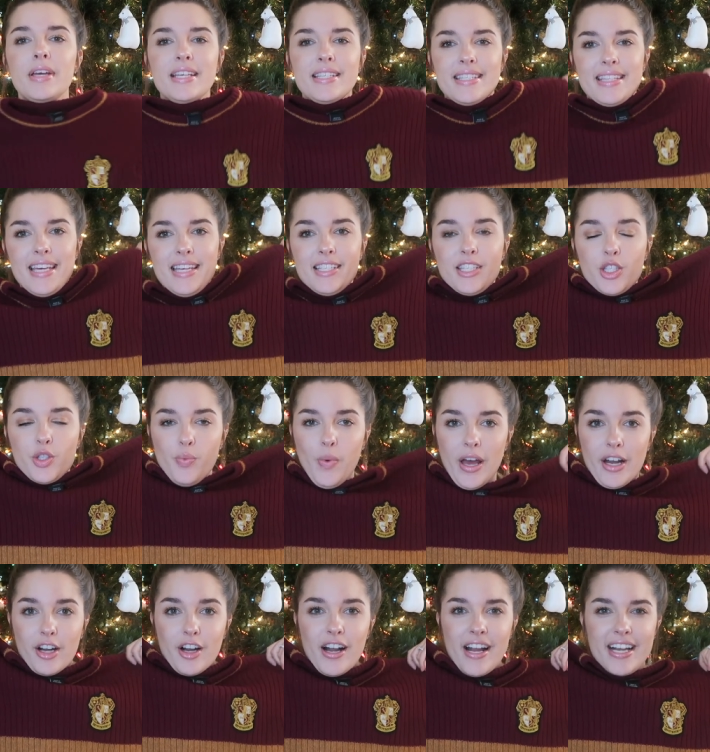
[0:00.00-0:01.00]
is this
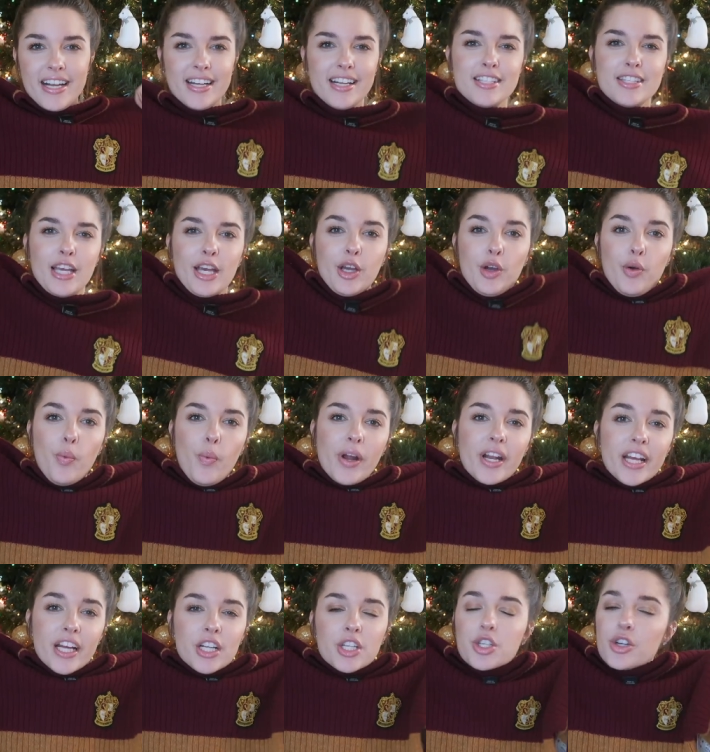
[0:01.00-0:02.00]
sweater, and it is a
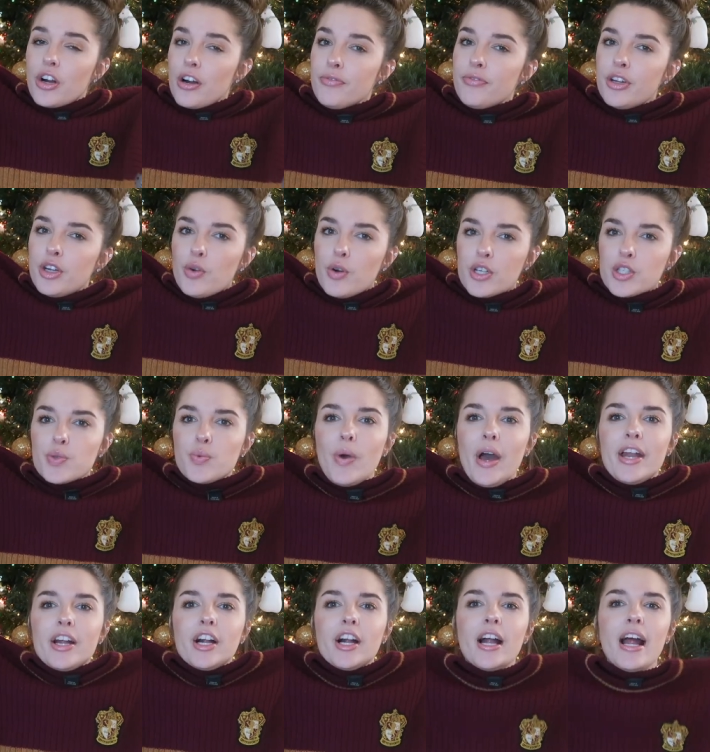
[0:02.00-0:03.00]
Quidditch Gryffindor
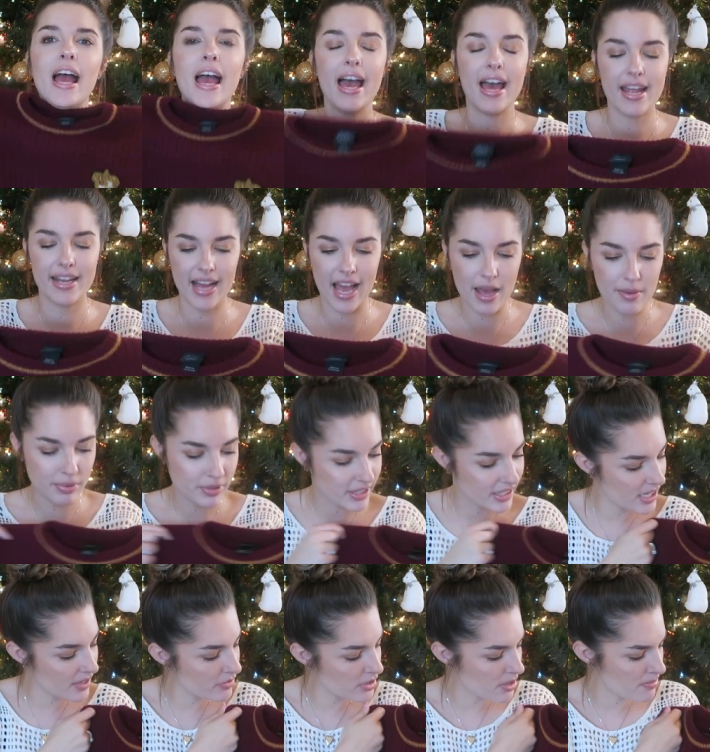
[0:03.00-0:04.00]
sweater, and I
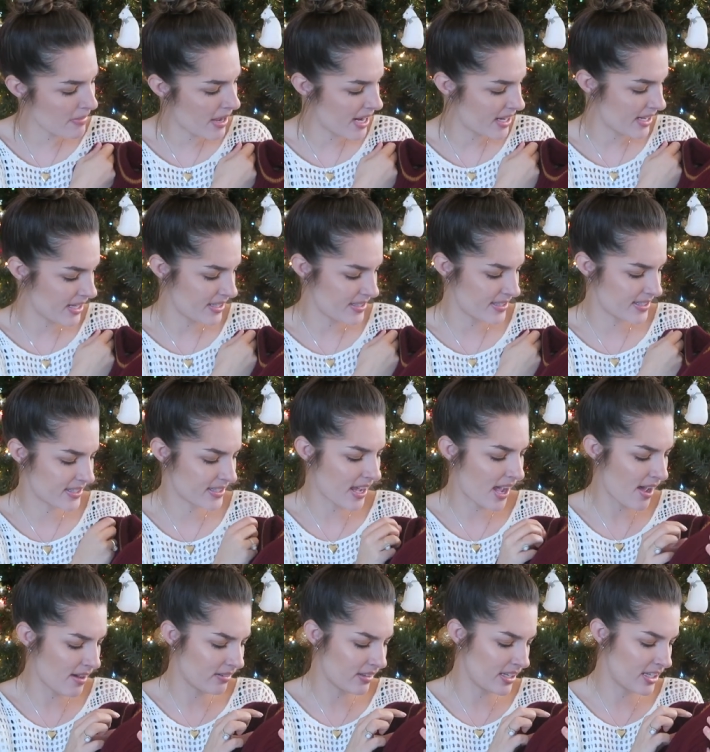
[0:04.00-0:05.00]
believe they're made in
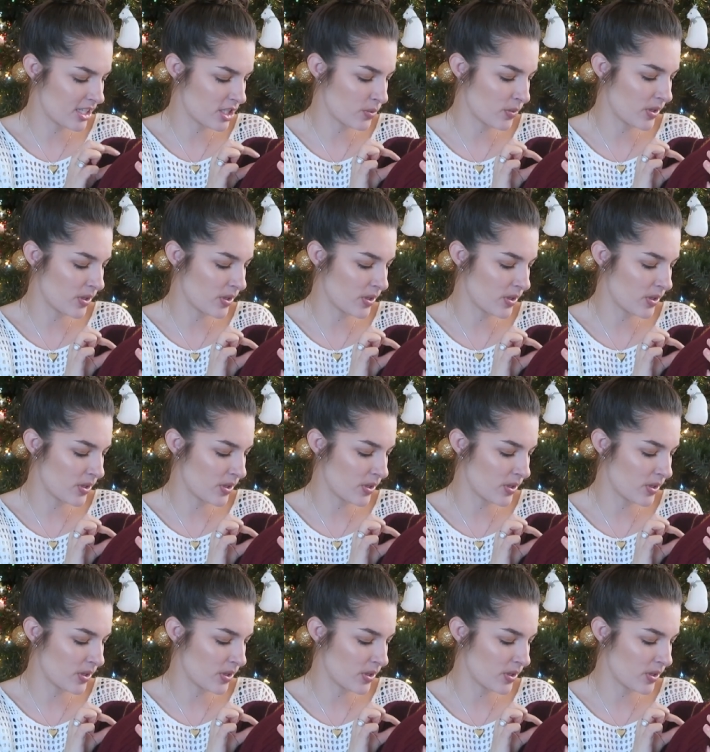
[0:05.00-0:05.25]
Scotland